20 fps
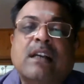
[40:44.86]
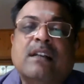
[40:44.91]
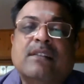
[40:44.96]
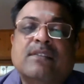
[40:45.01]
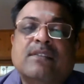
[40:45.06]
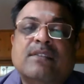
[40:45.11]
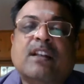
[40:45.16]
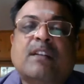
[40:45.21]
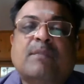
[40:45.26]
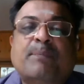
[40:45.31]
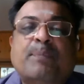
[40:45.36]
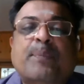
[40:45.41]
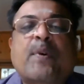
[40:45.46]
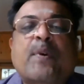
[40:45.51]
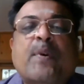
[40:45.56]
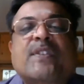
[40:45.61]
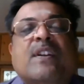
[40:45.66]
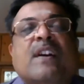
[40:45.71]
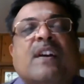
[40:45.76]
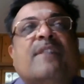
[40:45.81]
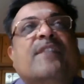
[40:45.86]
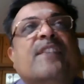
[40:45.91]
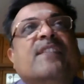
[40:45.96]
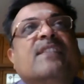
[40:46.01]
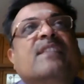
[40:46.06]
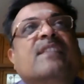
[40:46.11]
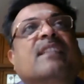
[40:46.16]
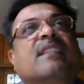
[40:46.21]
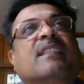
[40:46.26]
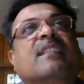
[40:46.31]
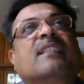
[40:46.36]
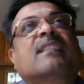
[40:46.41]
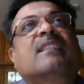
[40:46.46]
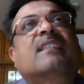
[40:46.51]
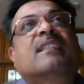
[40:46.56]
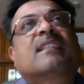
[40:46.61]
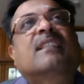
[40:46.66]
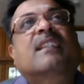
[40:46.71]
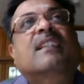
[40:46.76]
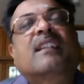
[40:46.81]
Checkpost
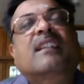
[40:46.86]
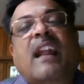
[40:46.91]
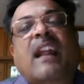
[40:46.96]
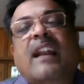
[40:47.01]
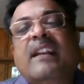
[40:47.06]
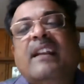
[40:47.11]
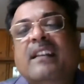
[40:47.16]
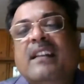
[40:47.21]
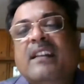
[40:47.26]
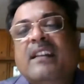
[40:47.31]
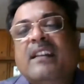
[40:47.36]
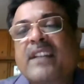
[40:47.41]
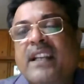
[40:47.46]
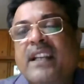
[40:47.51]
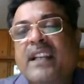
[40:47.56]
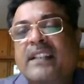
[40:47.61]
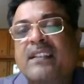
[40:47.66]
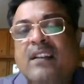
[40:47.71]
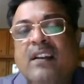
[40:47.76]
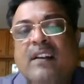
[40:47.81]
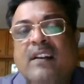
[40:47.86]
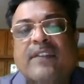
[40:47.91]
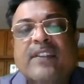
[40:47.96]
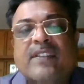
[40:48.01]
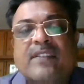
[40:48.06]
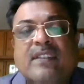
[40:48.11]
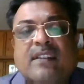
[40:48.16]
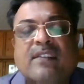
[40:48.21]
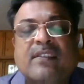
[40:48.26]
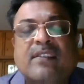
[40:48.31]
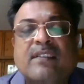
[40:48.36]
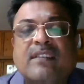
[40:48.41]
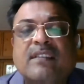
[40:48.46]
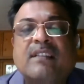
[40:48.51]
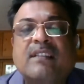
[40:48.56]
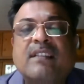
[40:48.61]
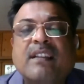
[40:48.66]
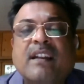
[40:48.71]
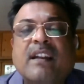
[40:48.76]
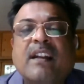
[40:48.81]
officers and anti-evasion
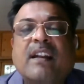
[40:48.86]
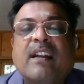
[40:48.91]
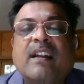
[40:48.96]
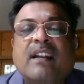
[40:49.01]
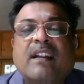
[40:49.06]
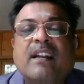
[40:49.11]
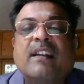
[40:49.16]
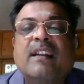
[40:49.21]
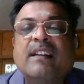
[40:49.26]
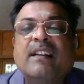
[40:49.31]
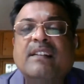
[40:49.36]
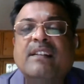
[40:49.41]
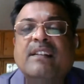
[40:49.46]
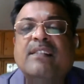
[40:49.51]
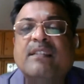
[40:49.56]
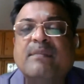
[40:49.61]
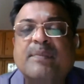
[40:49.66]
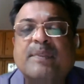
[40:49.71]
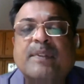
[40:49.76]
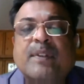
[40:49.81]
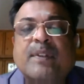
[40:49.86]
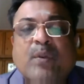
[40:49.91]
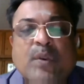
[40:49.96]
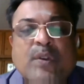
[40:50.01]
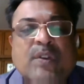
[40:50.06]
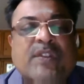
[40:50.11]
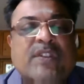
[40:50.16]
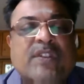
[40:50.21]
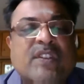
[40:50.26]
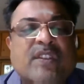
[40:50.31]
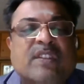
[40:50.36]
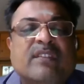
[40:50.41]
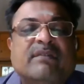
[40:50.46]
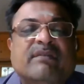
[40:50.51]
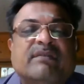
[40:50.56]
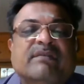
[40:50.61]
officers intercept the goods,